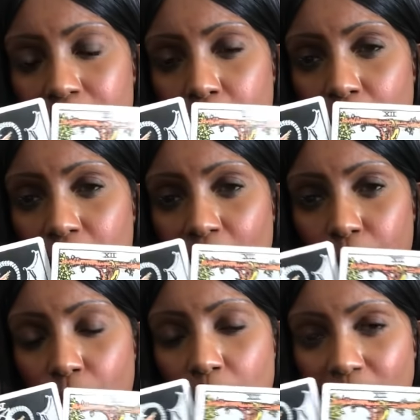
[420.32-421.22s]
is the birthing
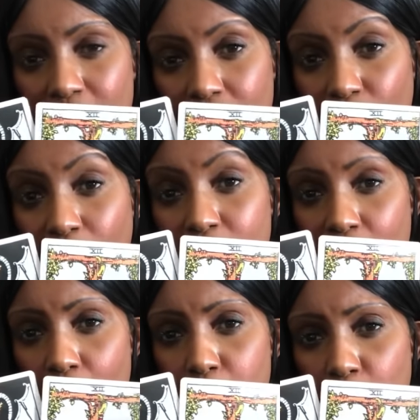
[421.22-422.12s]
process. It's very
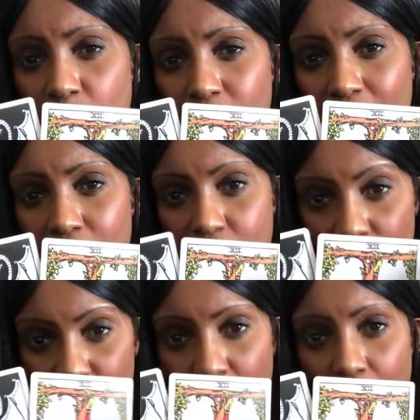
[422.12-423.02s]
slow movement to
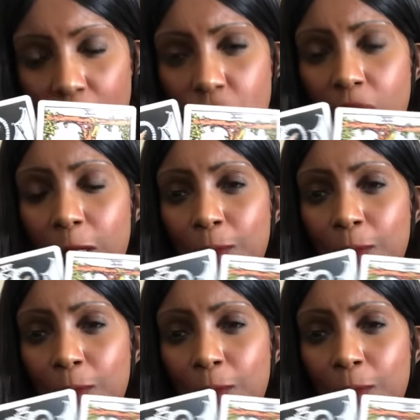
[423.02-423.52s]
change.